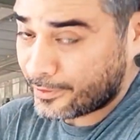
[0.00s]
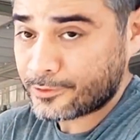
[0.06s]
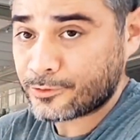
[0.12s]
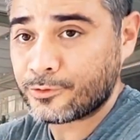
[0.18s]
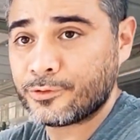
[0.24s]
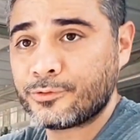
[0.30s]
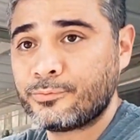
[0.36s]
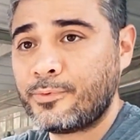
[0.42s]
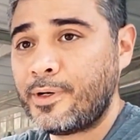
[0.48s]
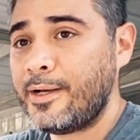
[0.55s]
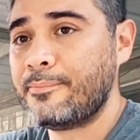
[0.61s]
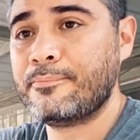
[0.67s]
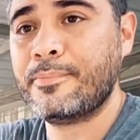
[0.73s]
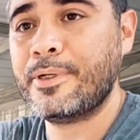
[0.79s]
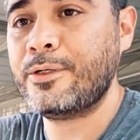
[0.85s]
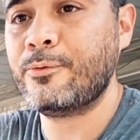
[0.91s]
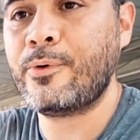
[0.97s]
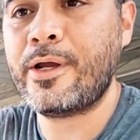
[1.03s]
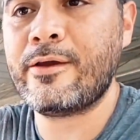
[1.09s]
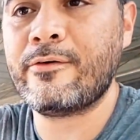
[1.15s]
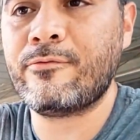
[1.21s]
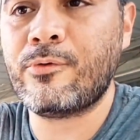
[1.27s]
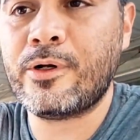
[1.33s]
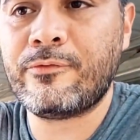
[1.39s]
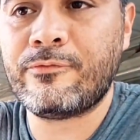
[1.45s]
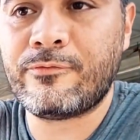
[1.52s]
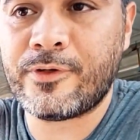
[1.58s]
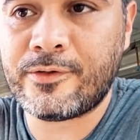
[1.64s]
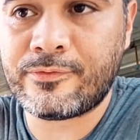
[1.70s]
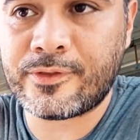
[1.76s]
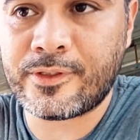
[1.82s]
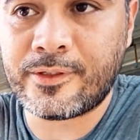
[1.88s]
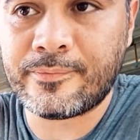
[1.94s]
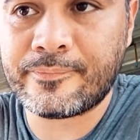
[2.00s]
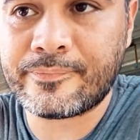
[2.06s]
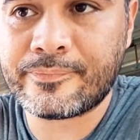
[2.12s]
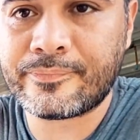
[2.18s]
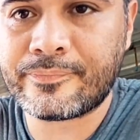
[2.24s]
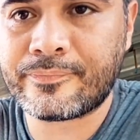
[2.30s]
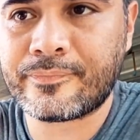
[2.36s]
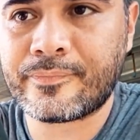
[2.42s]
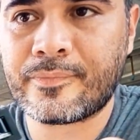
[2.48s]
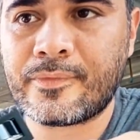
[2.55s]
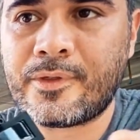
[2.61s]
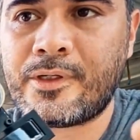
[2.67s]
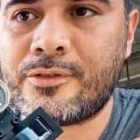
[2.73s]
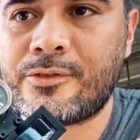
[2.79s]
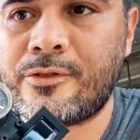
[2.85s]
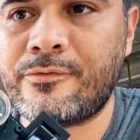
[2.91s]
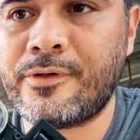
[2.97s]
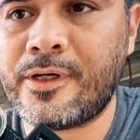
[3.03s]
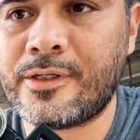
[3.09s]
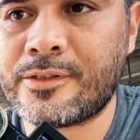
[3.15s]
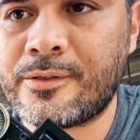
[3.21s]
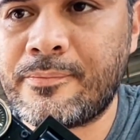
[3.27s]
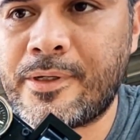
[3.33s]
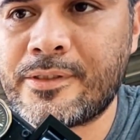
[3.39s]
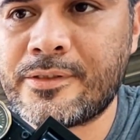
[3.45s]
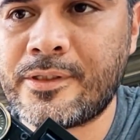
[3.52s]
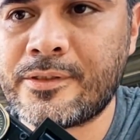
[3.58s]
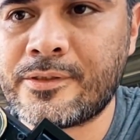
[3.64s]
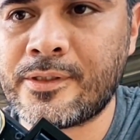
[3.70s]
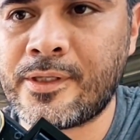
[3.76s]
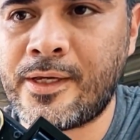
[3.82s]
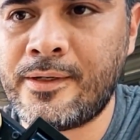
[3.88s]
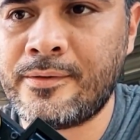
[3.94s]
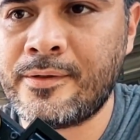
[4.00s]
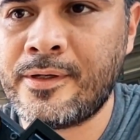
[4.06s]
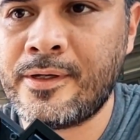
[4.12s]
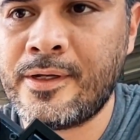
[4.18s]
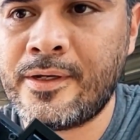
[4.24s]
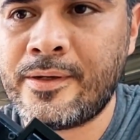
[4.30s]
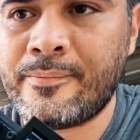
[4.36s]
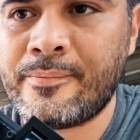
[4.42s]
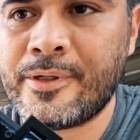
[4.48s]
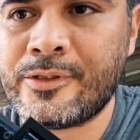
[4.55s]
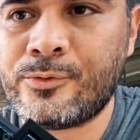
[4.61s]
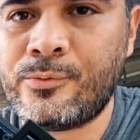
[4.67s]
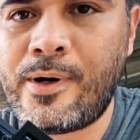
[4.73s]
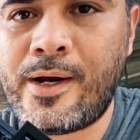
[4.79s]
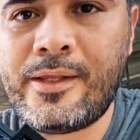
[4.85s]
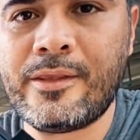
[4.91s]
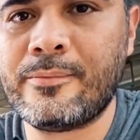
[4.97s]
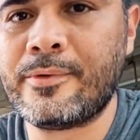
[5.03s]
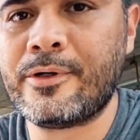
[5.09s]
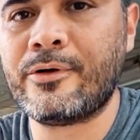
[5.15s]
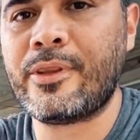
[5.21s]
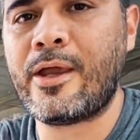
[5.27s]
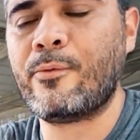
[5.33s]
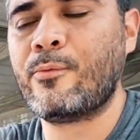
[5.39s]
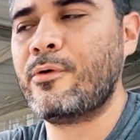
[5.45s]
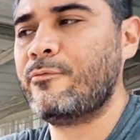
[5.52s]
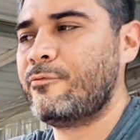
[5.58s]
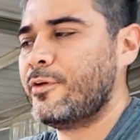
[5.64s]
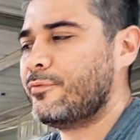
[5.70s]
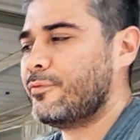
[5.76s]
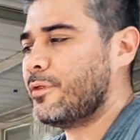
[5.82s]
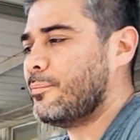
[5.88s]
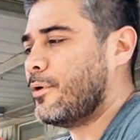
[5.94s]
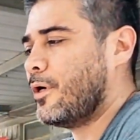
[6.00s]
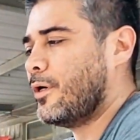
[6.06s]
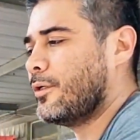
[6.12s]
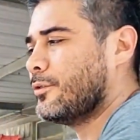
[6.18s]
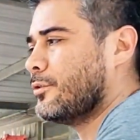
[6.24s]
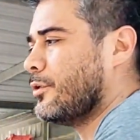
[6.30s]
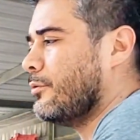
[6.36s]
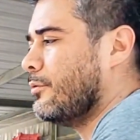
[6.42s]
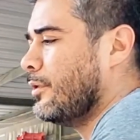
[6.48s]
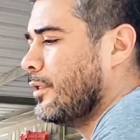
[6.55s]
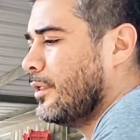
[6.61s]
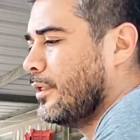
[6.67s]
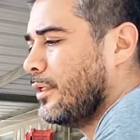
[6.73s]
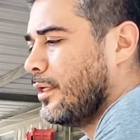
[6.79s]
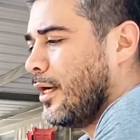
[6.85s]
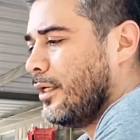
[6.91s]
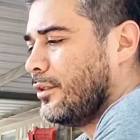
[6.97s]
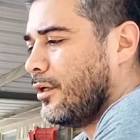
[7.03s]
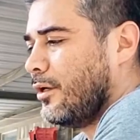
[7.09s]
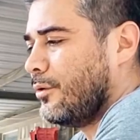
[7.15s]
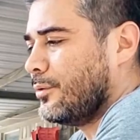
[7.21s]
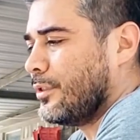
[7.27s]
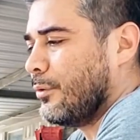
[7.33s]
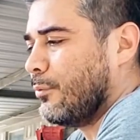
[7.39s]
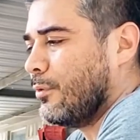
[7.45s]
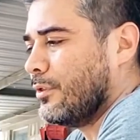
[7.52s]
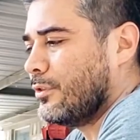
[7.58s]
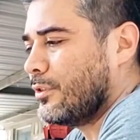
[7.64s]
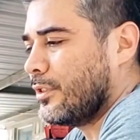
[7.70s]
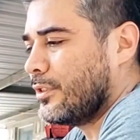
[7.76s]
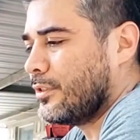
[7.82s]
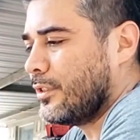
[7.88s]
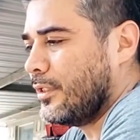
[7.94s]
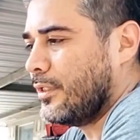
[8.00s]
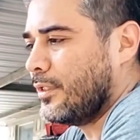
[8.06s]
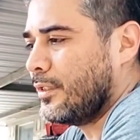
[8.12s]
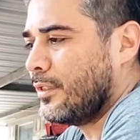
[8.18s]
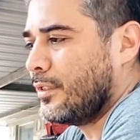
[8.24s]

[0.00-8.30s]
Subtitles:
so it's right midway of 150. I'm not sure if you guys can make sense of that, but it's right in the middle of that 150 mark. So I thought it was at 160.